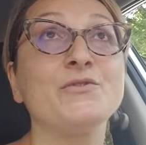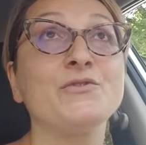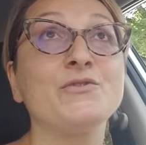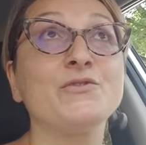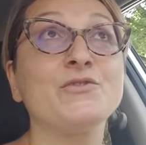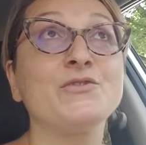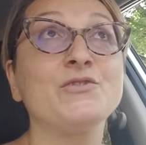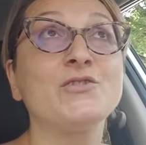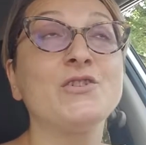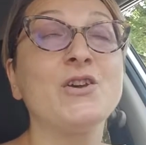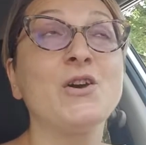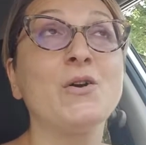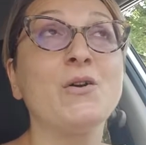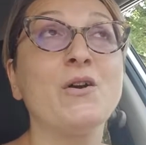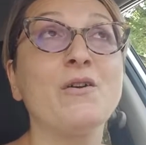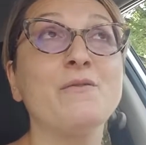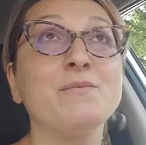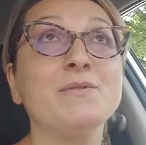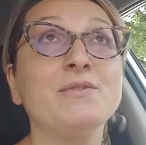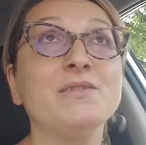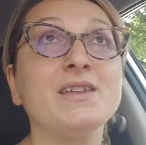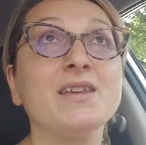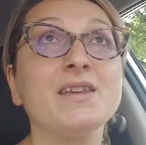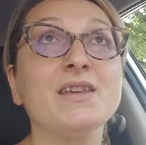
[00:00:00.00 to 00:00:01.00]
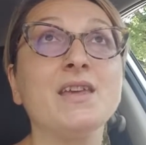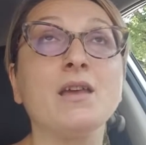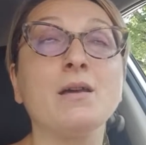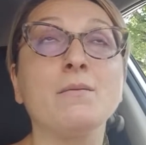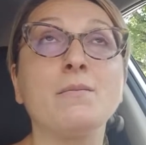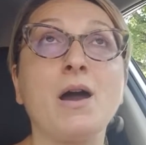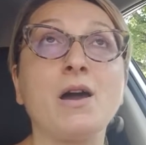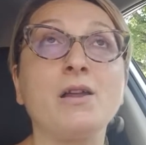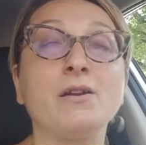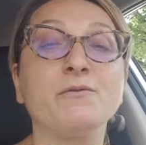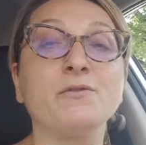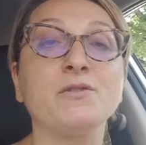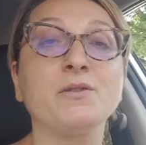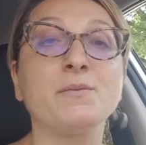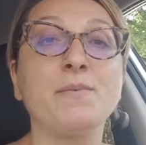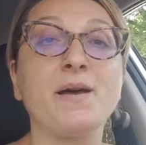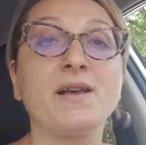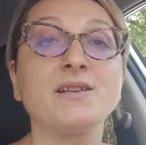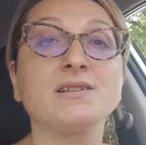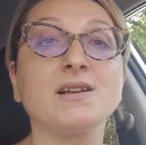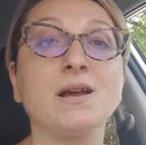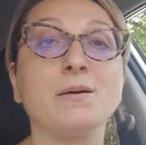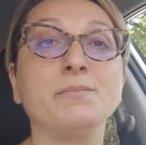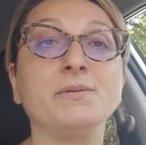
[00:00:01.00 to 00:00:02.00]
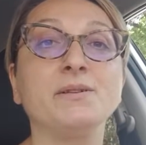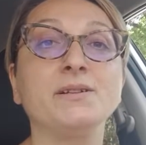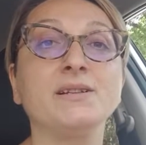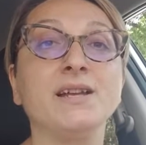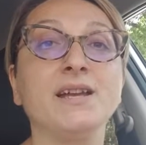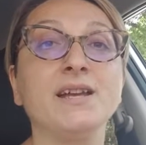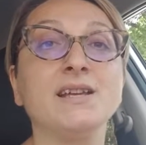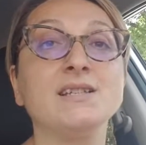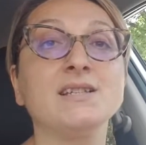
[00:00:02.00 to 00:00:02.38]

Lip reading: So I've been thinking about it for the past couple of days